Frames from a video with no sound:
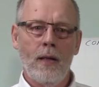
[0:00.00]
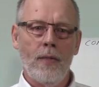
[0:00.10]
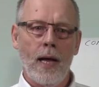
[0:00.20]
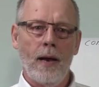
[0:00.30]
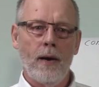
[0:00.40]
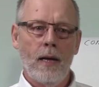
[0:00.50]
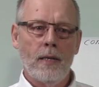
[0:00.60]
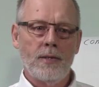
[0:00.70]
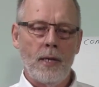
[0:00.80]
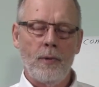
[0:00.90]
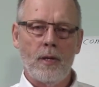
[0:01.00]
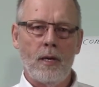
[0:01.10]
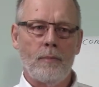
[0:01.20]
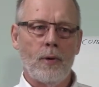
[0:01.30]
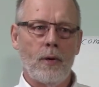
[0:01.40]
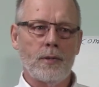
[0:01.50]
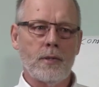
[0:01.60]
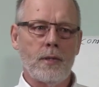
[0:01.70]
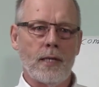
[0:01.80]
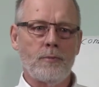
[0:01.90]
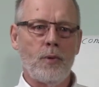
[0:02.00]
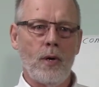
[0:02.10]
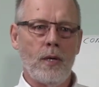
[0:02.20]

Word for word: that typically a person that's put